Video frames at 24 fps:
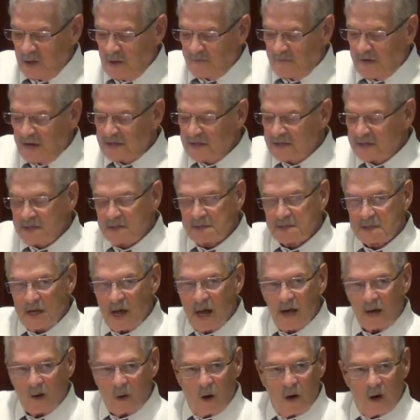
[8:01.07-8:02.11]
Faith does
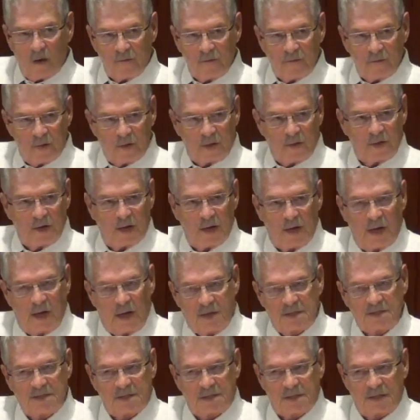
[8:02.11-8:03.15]
not offer
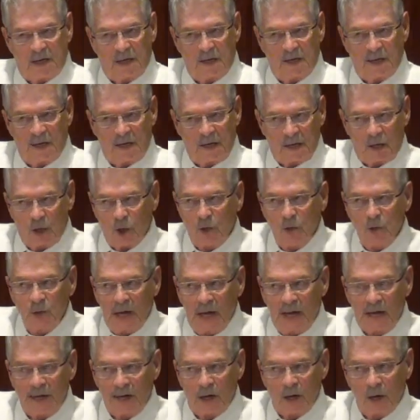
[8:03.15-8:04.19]
us an,
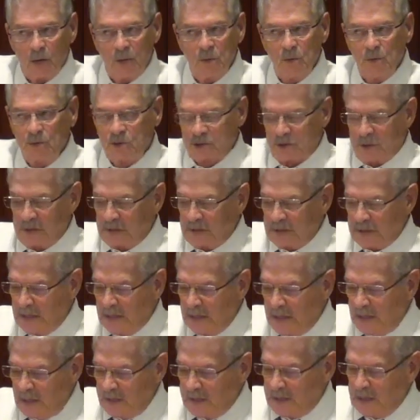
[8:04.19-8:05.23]
an illusion
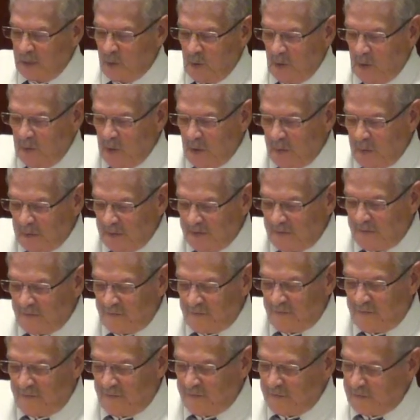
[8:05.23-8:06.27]
that we will be
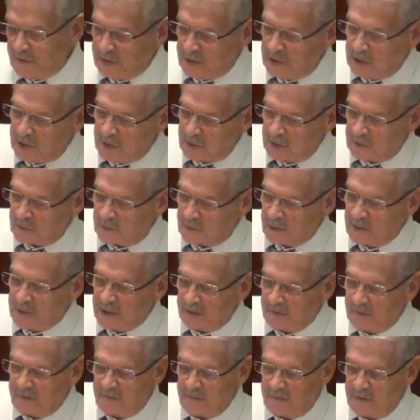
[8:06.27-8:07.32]
fear,
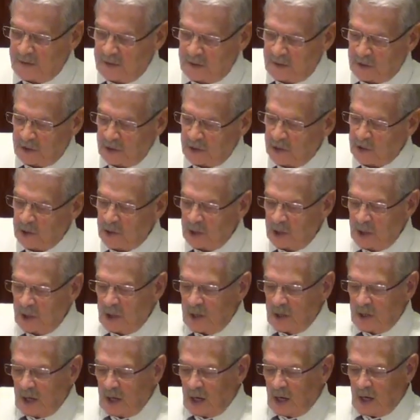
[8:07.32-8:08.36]
free of fear
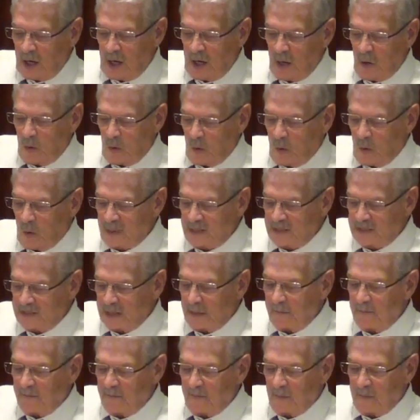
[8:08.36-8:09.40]
uh, or
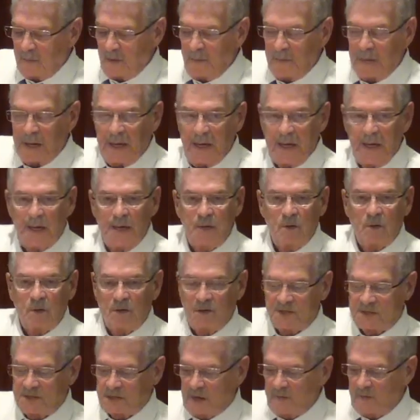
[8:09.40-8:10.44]
exempt from the pain or
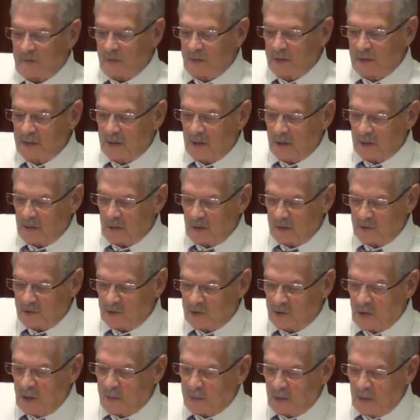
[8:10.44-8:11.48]
the suffering or the
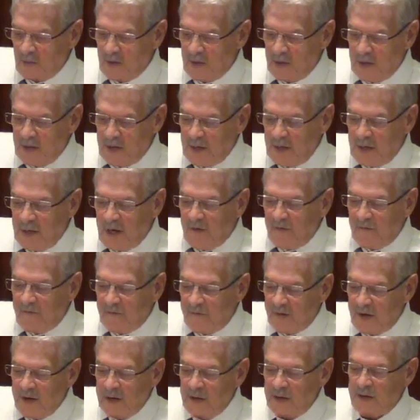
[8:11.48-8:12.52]
trouble.
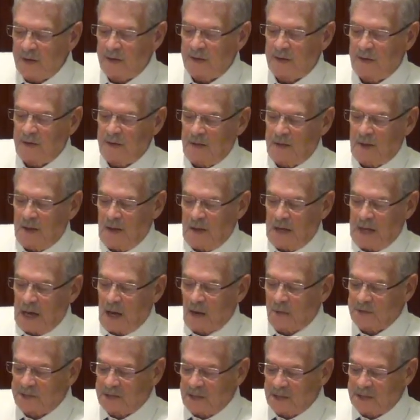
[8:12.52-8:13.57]
Faith
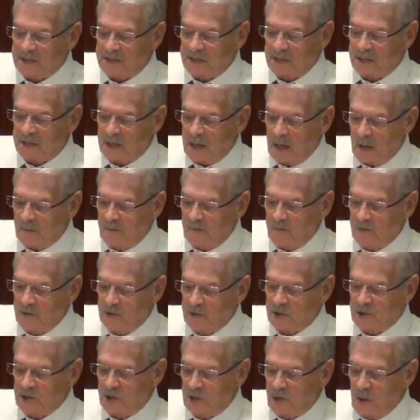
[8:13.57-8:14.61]
allows us the
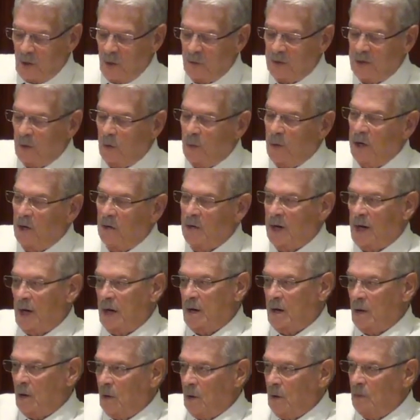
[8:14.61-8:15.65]
comfort to know that we are
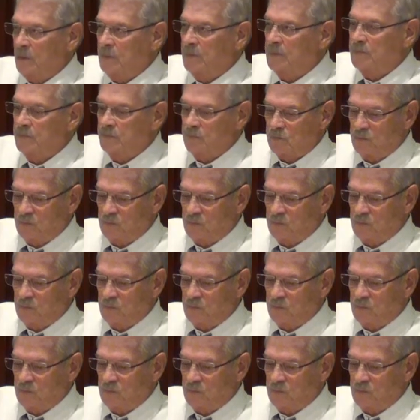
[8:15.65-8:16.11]
not alone.